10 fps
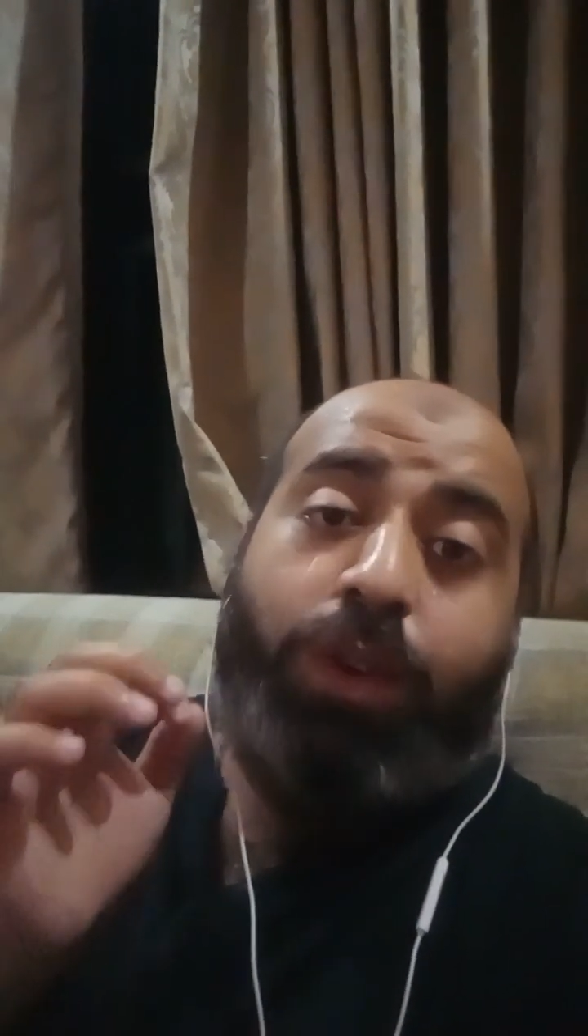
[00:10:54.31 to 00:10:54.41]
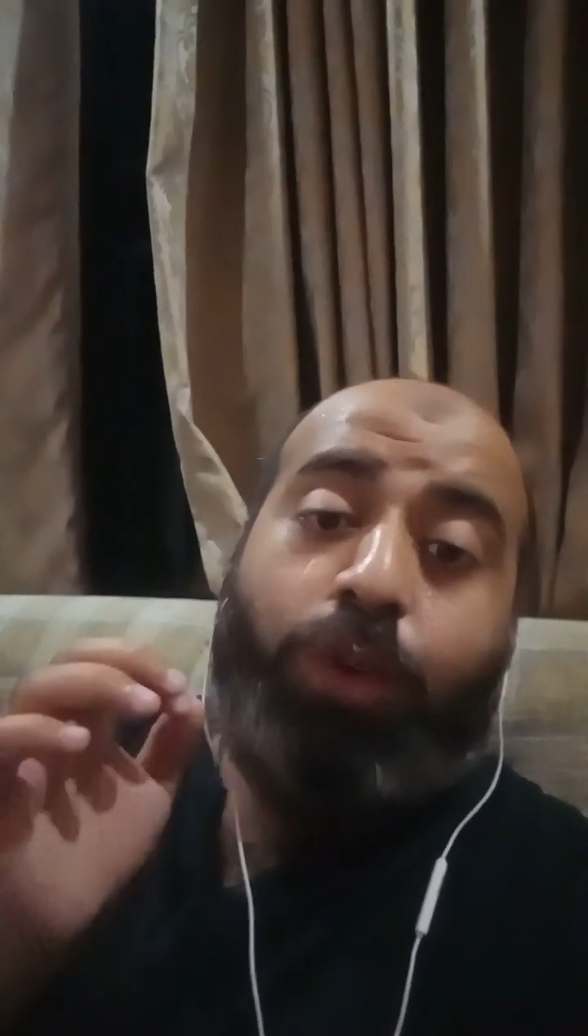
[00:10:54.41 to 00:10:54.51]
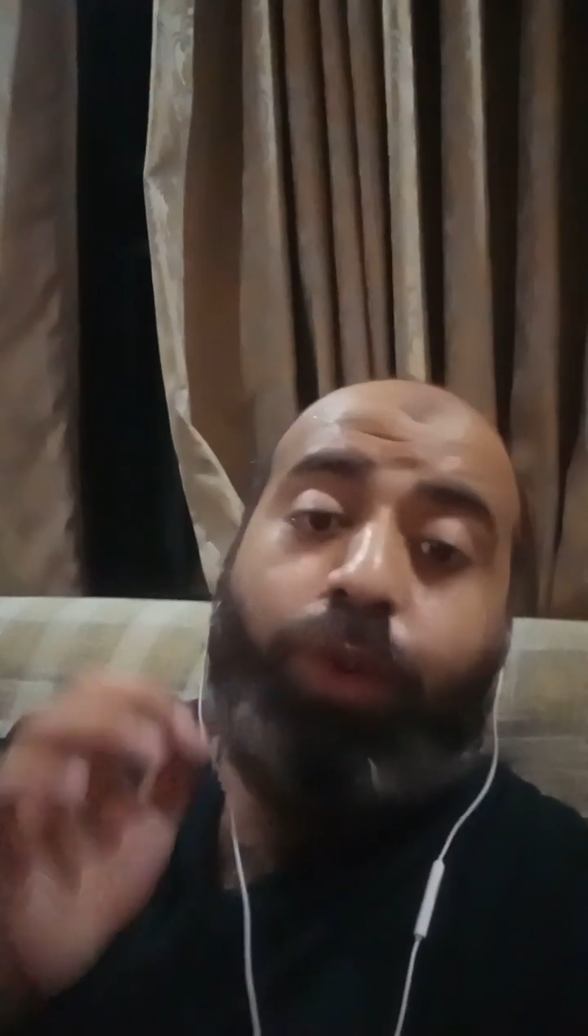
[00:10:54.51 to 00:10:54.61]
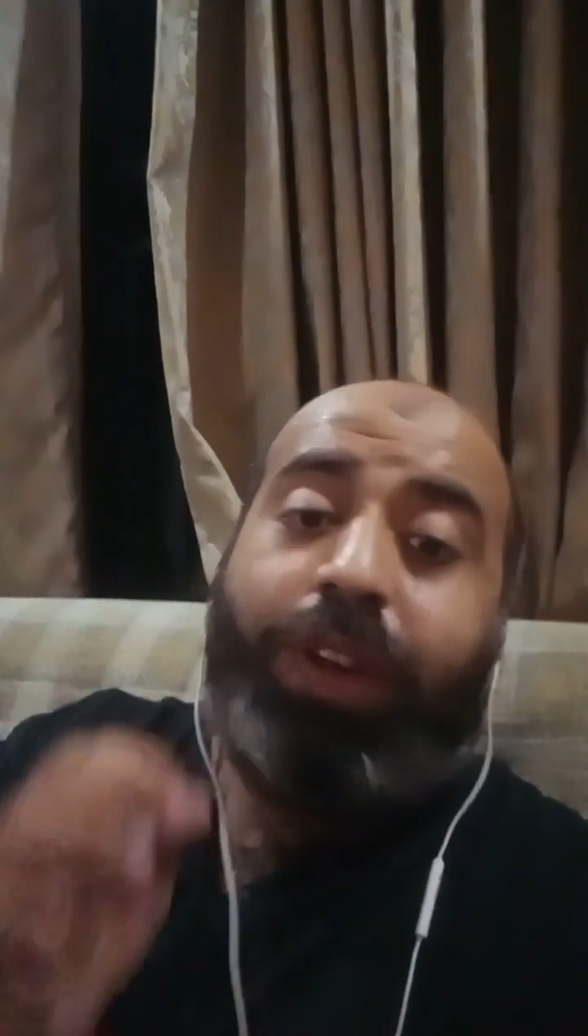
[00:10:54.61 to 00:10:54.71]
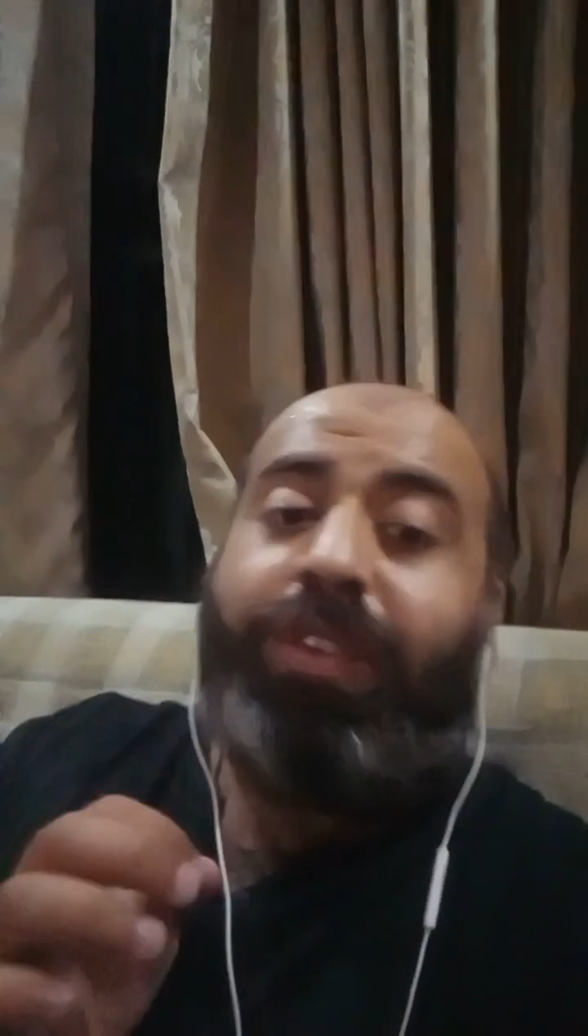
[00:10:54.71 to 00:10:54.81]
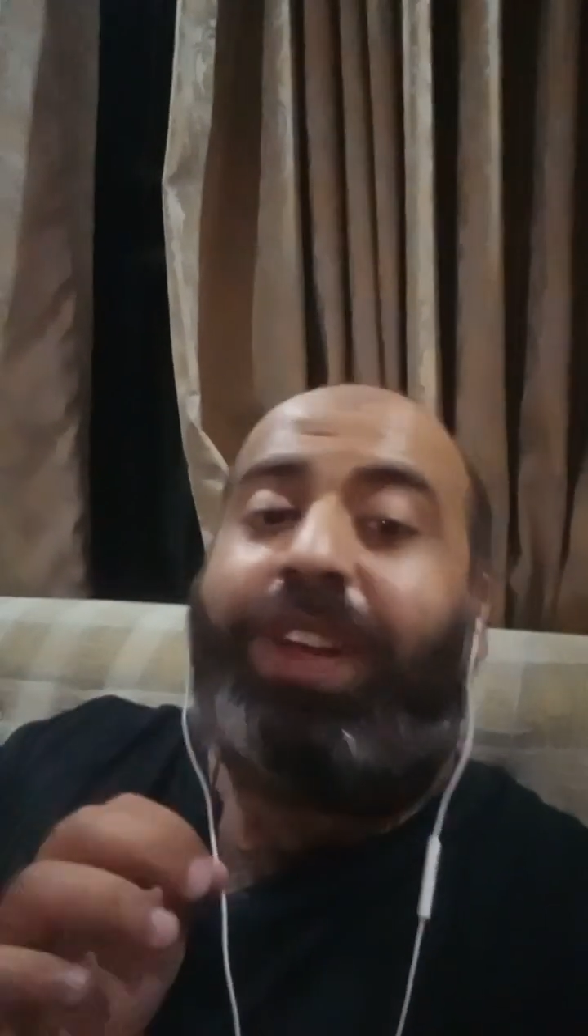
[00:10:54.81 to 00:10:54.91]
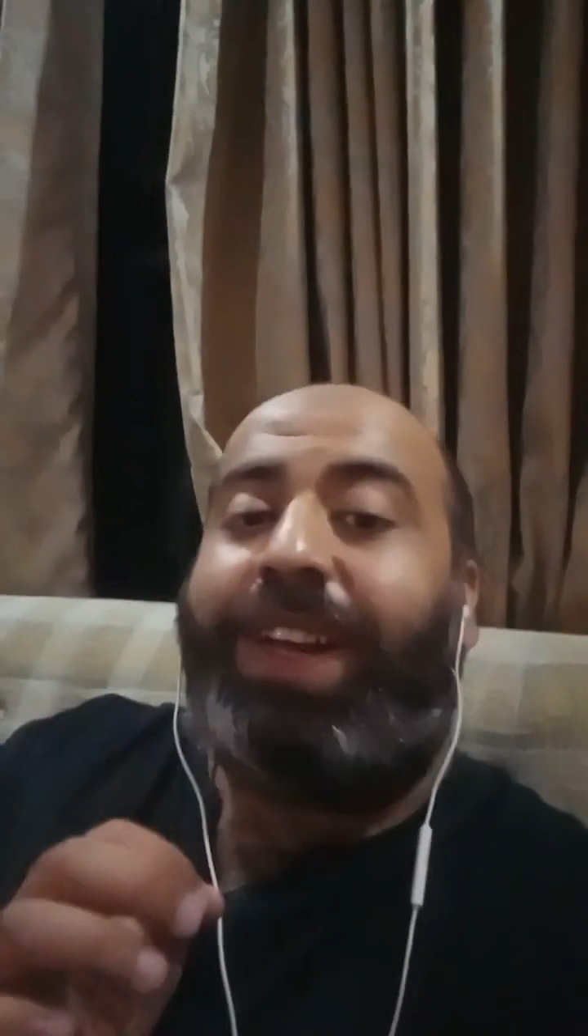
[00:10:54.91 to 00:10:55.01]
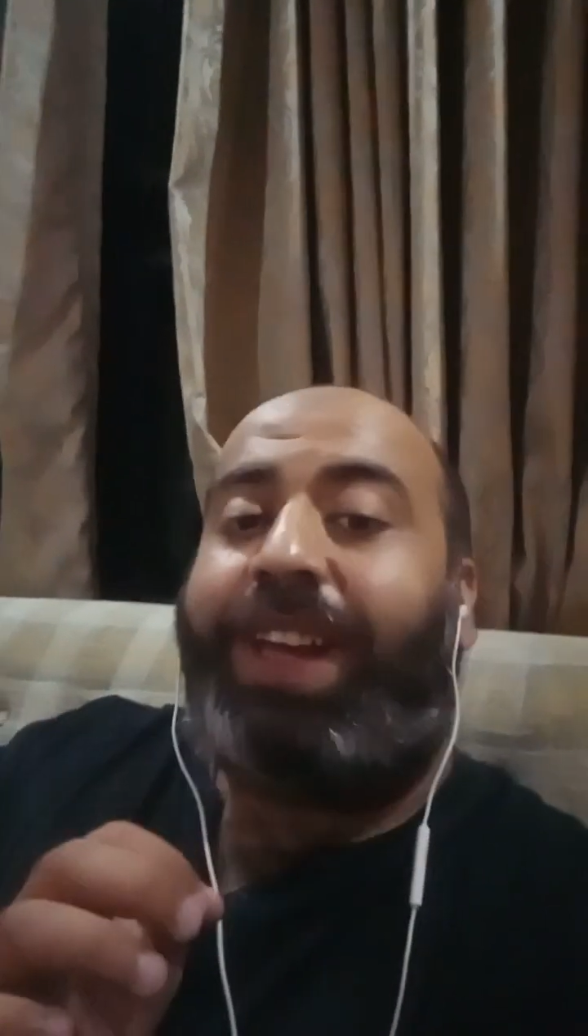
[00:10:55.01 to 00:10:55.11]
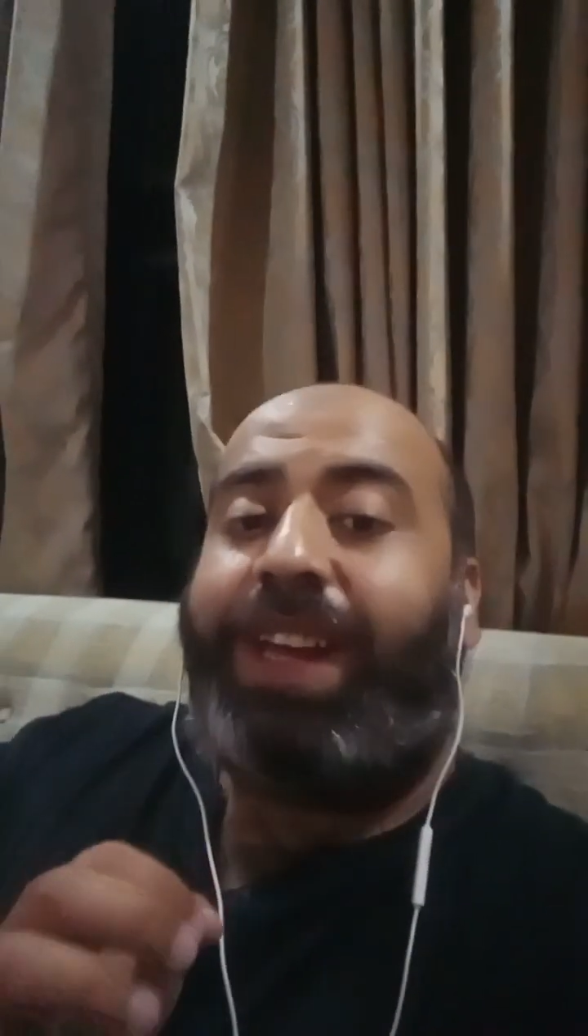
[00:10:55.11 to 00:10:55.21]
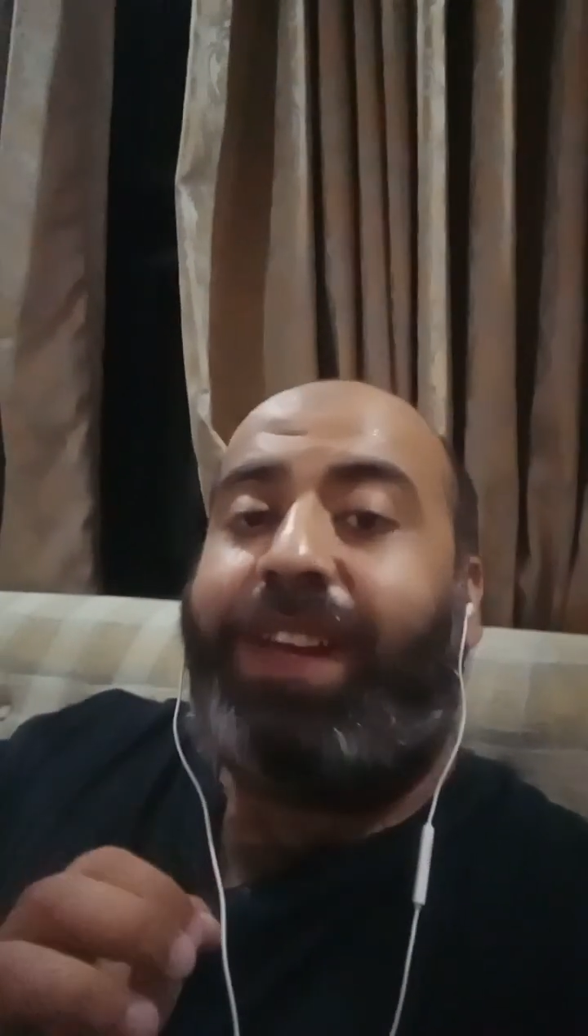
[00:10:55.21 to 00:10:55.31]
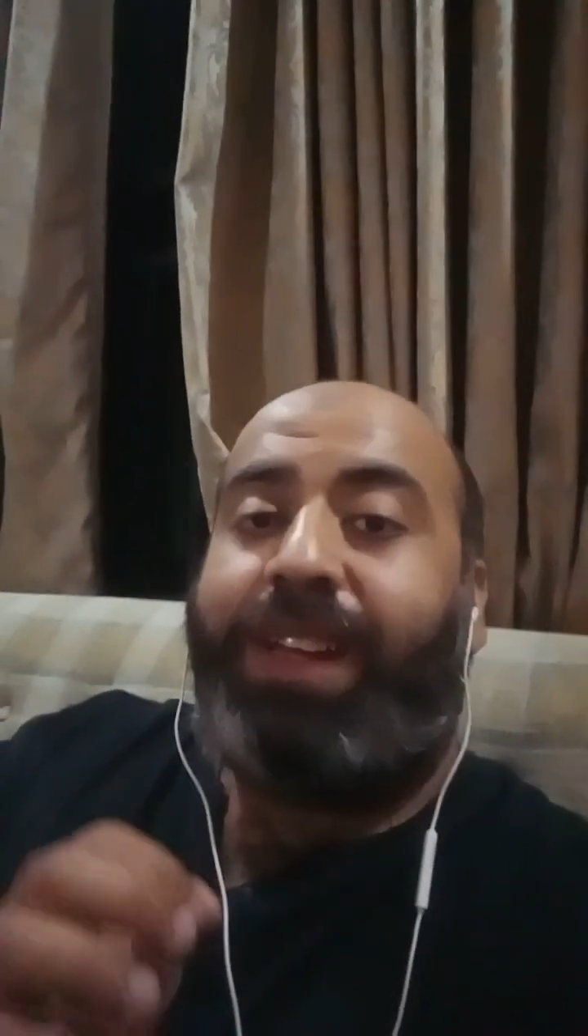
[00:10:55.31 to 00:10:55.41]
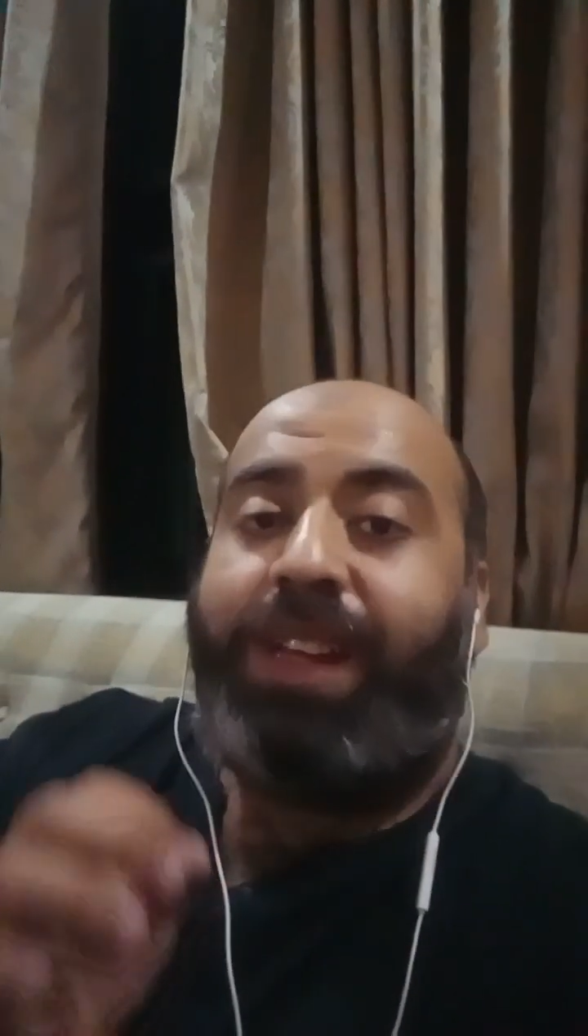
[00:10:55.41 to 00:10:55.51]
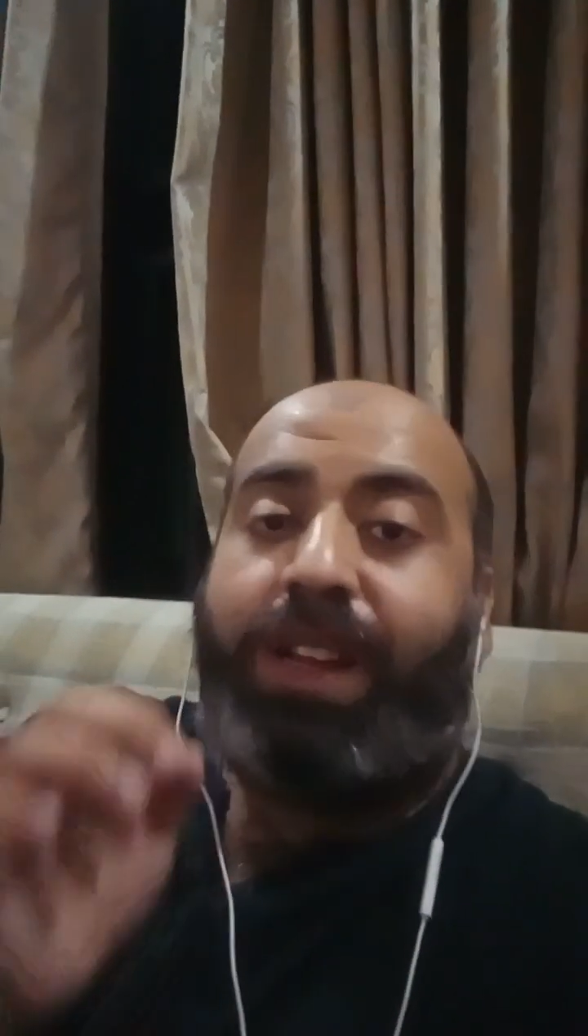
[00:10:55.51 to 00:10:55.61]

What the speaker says: who was sitting in